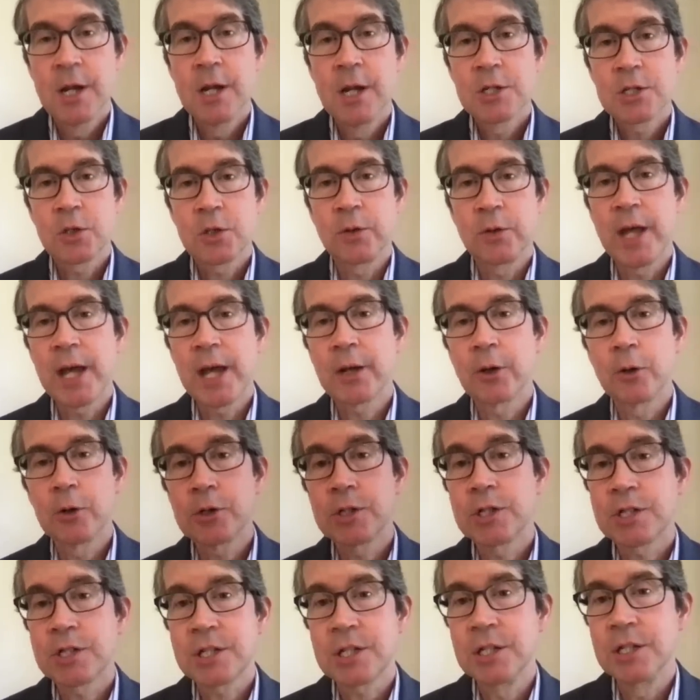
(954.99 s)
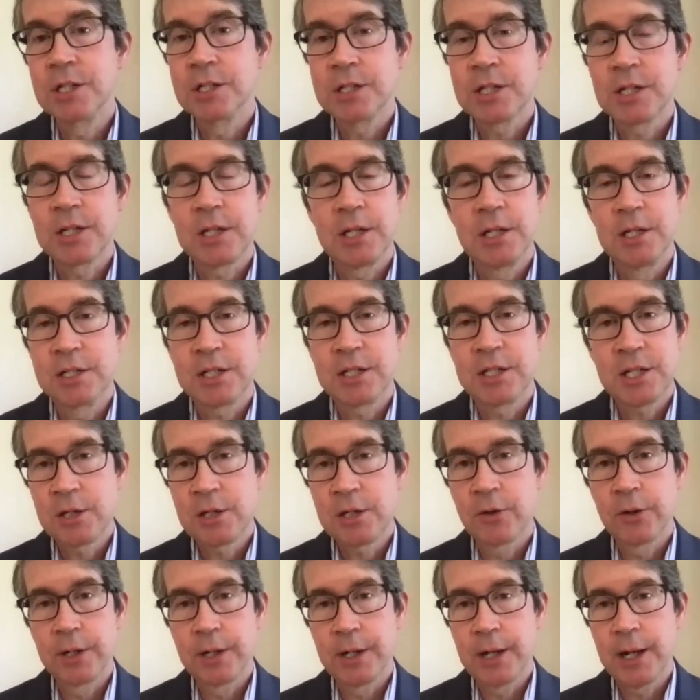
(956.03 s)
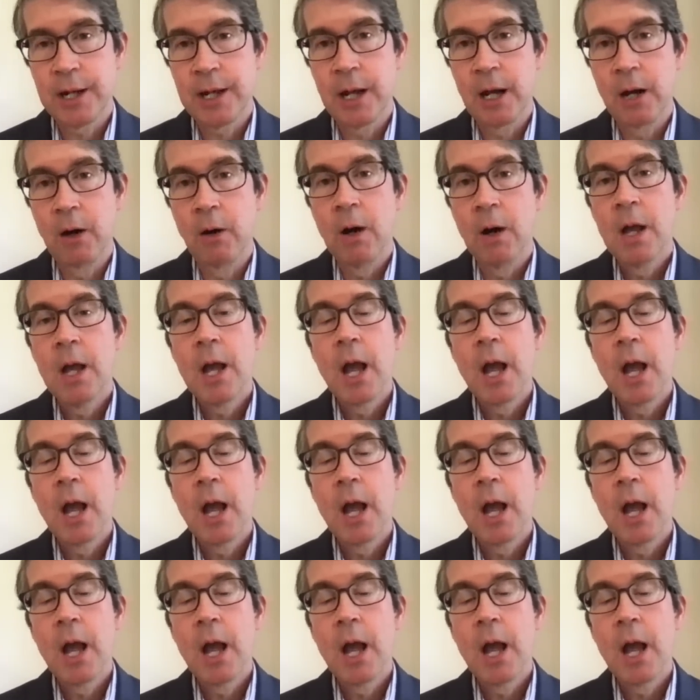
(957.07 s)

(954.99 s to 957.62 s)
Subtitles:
So that urgency is here and now.